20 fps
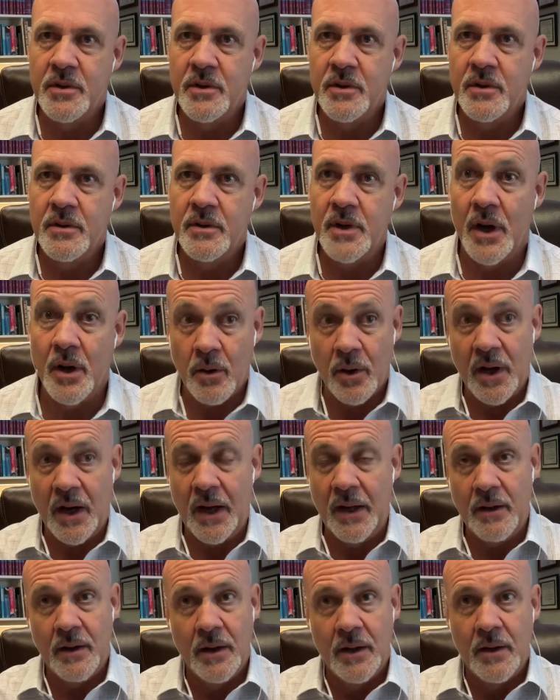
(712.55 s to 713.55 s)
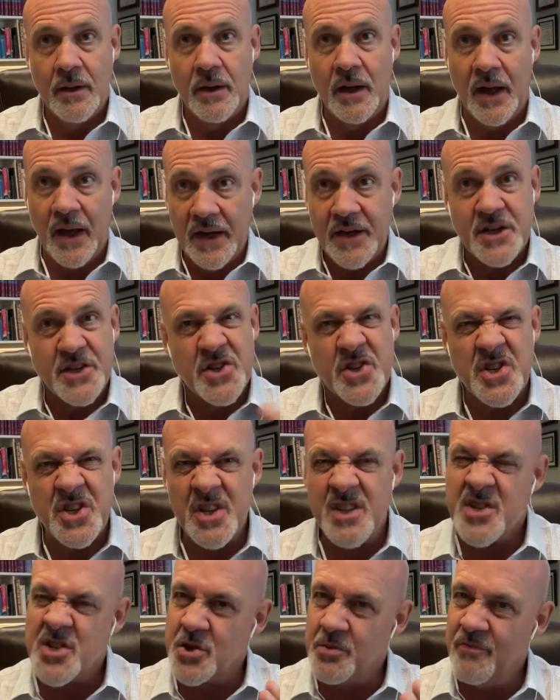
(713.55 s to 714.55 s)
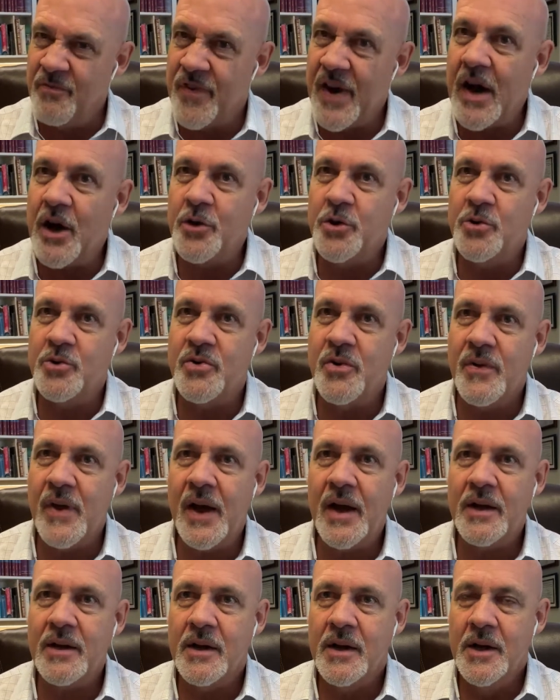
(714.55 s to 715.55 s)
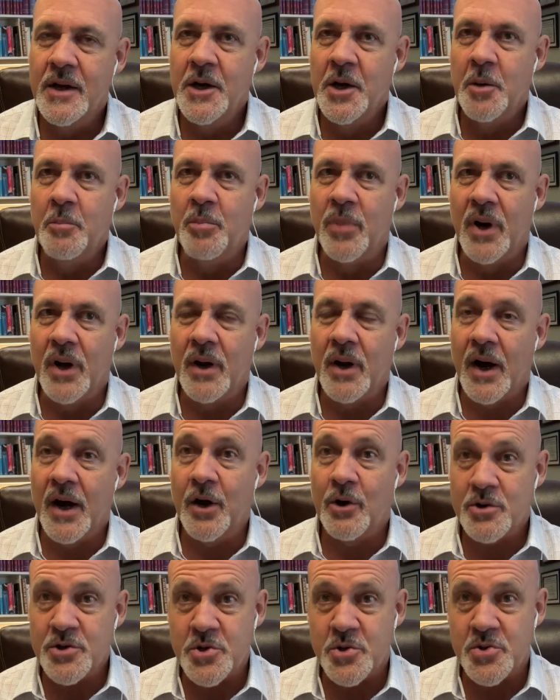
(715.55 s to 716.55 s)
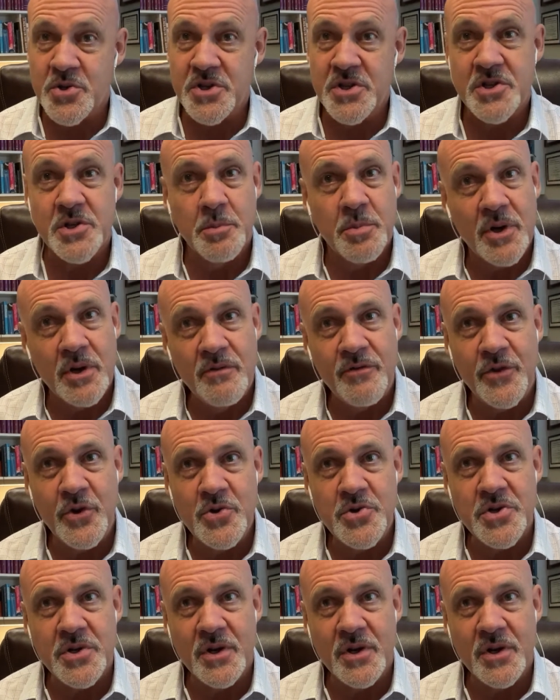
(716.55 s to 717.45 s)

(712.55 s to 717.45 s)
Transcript: Now, I can see some value to that, but I also see some confusion.